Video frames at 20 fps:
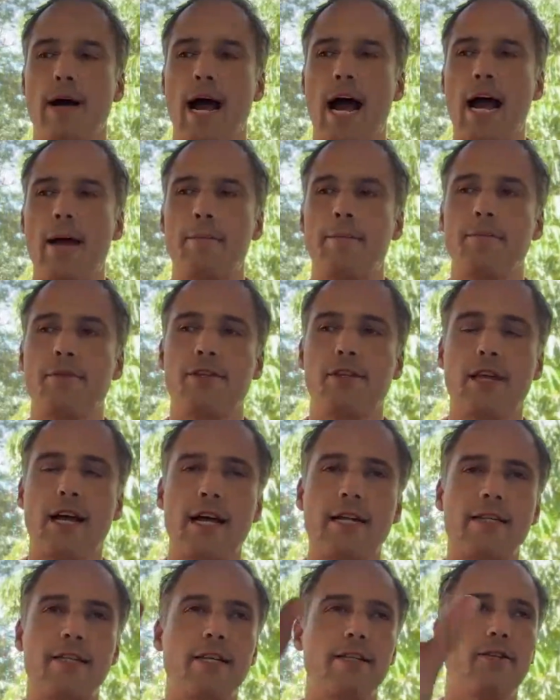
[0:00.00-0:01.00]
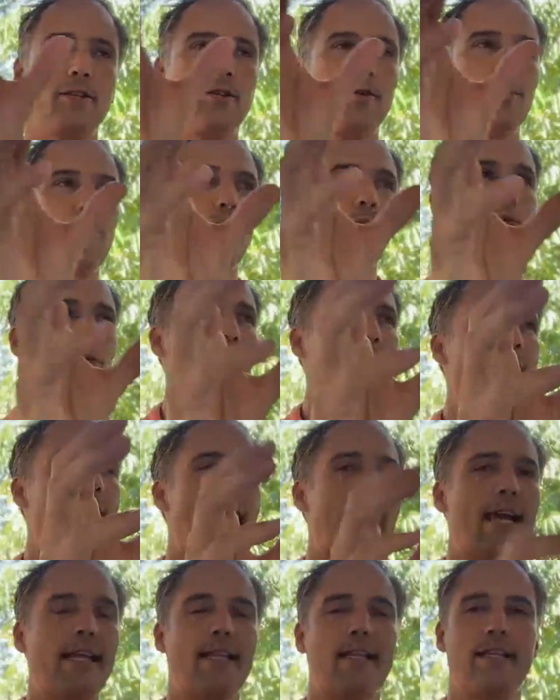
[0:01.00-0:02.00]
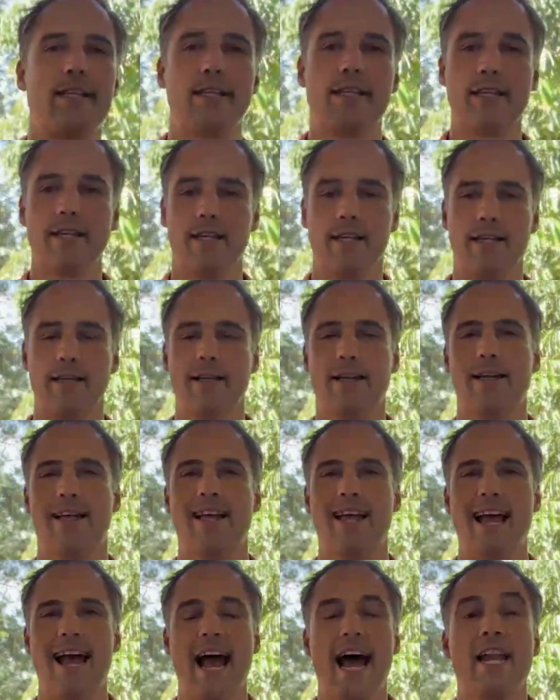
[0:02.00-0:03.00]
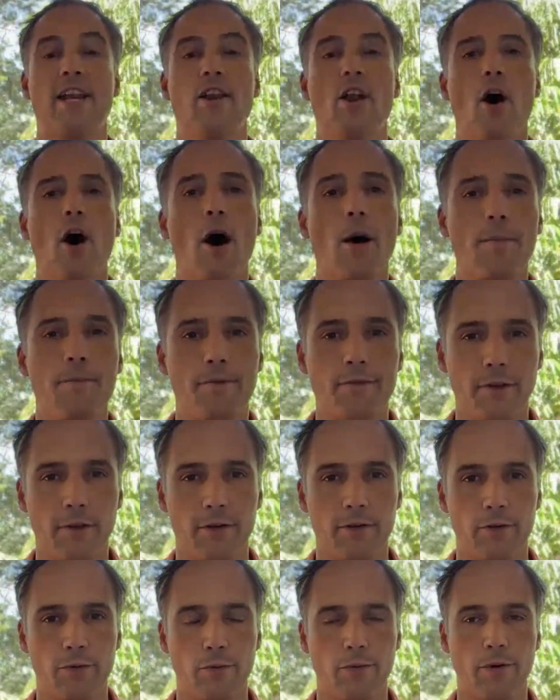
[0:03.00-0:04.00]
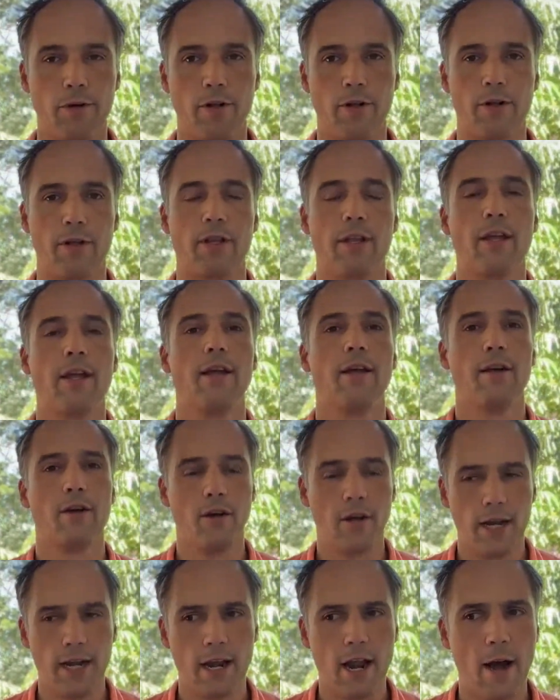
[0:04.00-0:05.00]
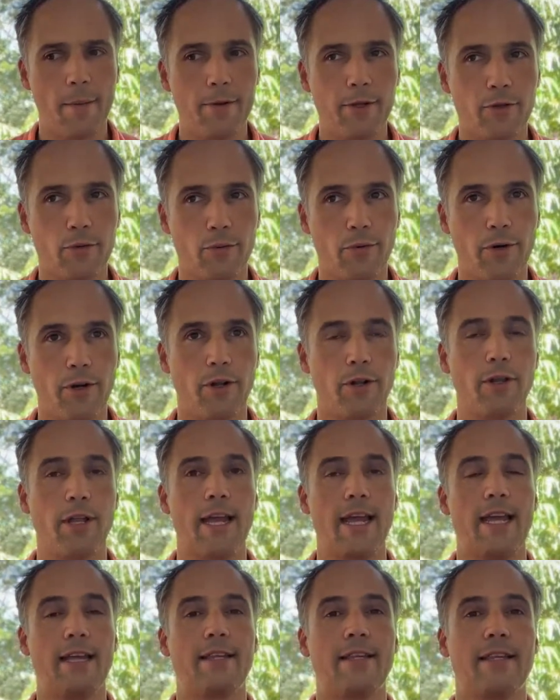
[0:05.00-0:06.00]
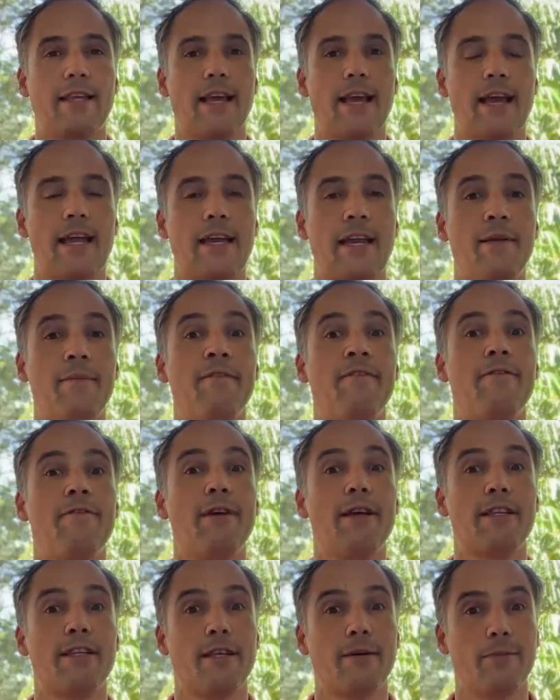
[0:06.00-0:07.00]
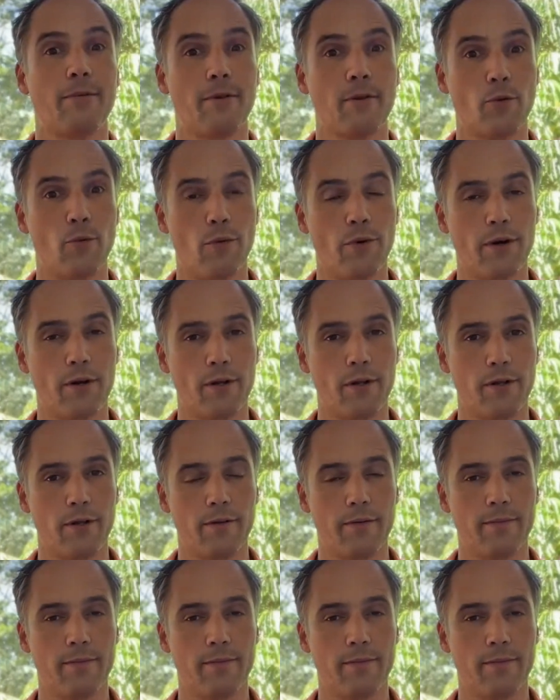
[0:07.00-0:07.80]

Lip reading: I'm starting to create an obvious world. An obvious world is an invisible world.